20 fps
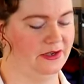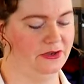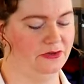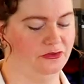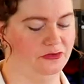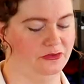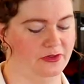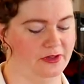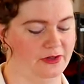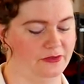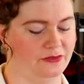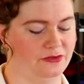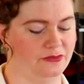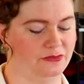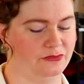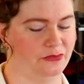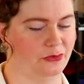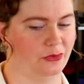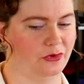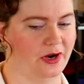So that's
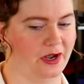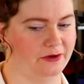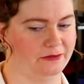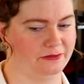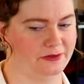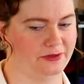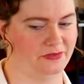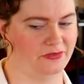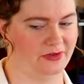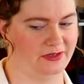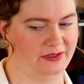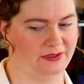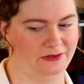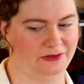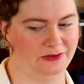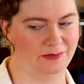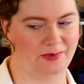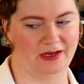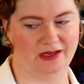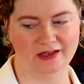4 outfits I need
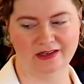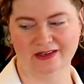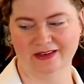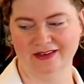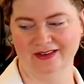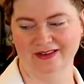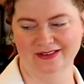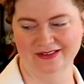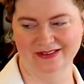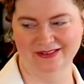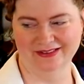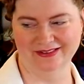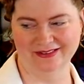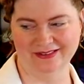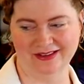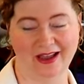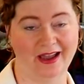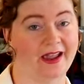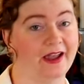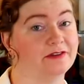to make.
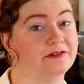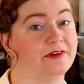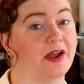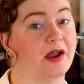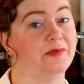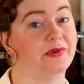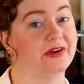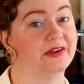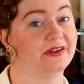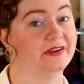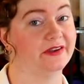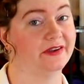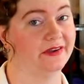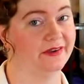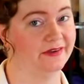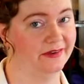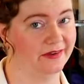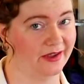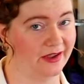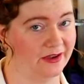I have fabric
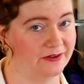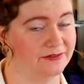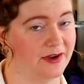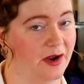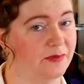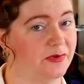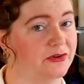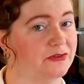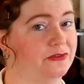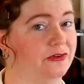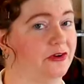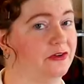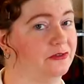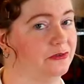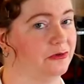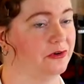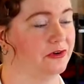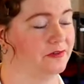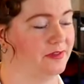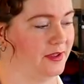for all
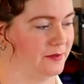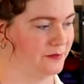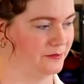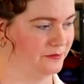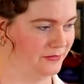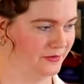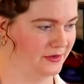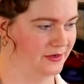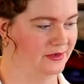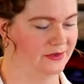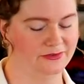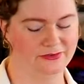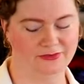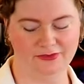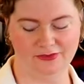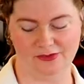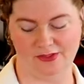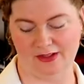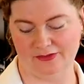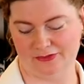4 of them,
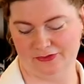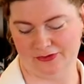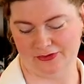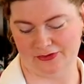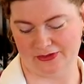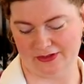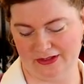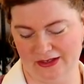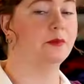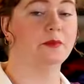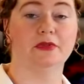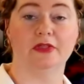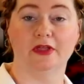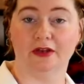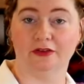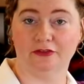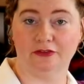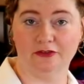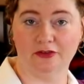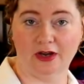so that's good. But
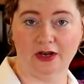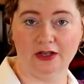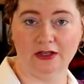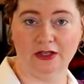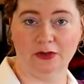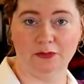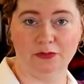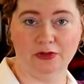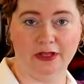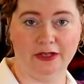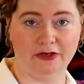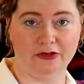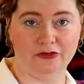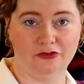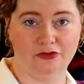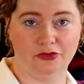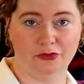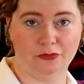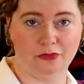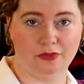that is entirely unrelated
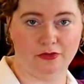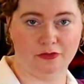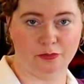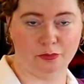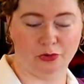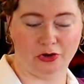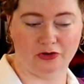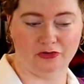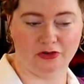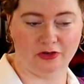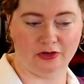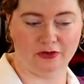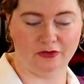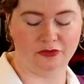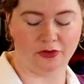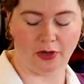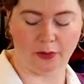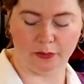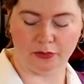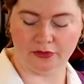to this project,
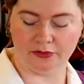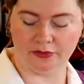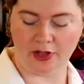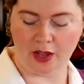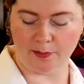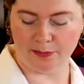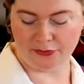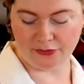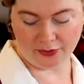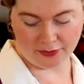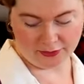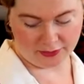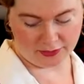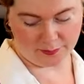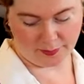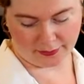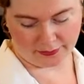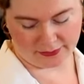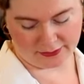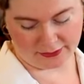so I will not be talking
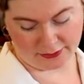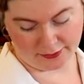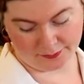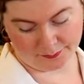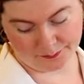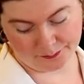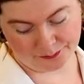about it here.